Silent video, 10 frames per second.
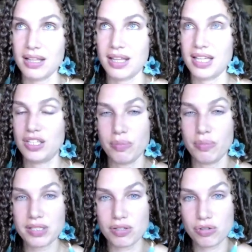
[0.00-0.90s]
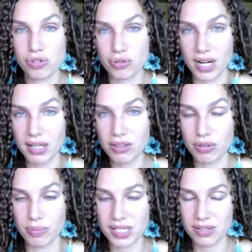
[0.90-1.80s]
like your muscle strength, your
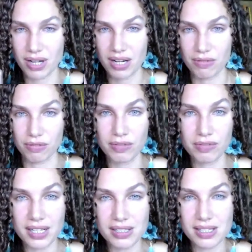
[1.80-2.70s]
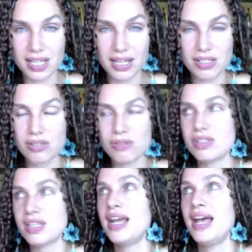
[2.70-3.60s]
muscle kind of reflexes, I guess you'd
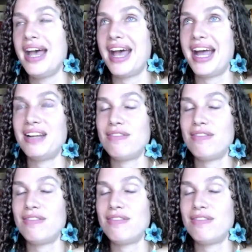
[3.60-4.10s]
say. And